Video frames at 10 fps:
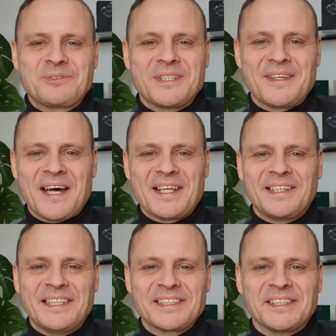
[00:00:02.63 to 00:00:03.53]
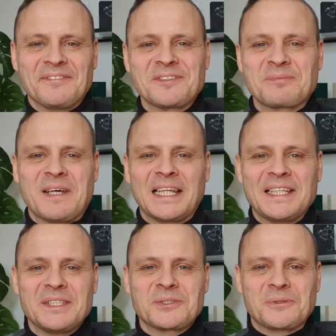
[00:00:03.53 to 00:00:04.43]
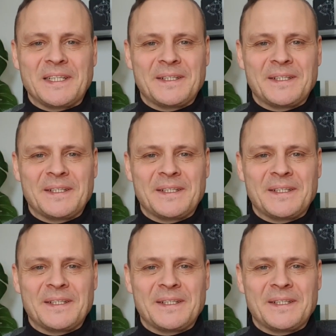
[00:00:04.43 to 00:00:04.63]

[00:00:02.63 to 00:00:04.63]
to another edition of Smelly Sweet.